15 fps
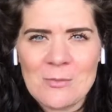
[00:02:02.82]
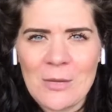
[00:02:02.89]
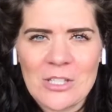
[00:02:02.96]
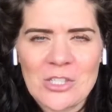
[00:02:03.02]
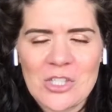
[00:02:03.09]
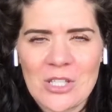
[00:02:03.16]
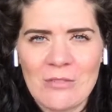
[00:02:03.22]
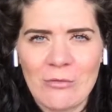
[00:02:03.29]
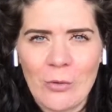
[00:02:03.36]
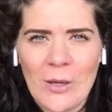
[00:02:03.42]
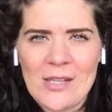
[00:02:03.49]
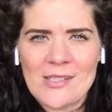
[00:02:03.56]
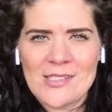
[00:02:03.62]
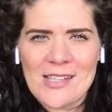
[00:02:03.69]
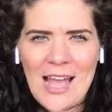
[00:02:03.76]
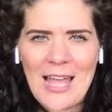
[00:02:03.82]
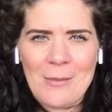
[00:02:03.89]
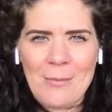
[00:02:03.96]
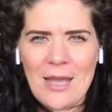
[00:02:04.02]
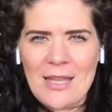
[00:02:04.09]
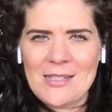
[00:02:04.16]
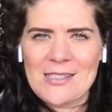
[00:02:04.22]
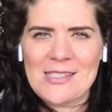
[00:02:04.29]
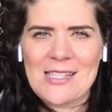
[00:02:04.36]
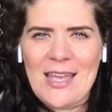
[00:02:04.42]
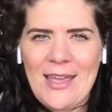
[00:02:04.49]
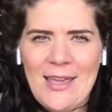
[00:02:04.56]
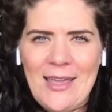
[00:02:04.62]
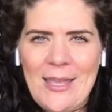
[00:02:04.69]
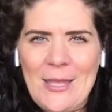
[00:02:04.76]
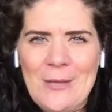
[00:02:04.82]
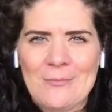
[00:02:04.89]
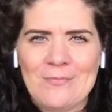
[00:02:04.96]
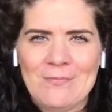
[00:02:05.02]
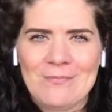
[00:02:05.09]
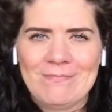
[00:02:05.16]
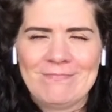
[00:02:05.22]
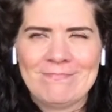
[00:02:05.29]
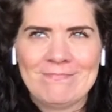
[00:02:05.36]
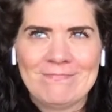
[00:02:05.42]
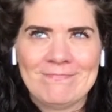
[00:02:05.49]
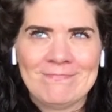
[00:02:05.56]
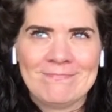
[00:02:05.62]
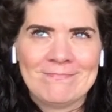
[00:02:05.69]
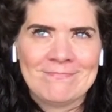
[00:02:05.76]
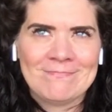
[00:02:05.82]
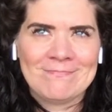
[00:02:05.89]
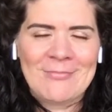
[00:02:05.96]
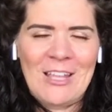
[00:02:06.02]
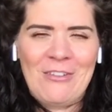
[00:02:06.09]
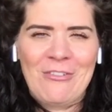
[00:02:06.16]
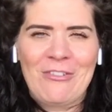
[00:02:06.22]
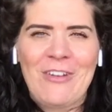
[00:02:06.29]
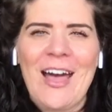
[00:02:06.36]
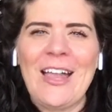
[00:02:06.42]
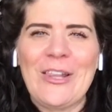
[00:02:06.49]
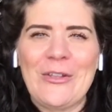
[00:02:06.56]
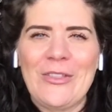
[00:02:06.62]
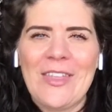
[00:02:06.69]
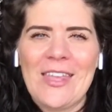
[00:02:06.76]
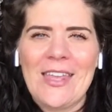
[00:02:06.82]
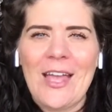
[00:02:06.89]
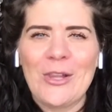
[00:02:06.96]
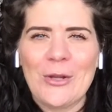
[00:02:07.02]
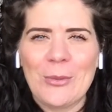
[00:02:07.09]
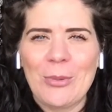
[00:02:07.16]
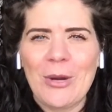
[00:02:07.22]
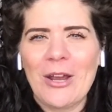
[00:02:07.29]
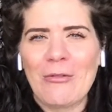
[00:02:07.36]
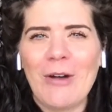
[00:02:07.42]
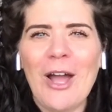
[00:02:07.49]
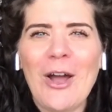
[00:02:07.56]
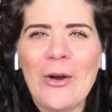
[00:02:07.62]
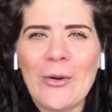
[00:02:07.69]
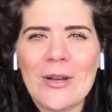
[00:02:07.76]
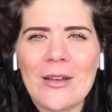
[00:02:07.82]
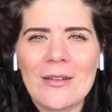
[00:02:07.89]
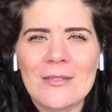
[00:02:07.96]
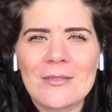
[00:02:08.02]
munchkin voice, I might say, follow the yellow brick road.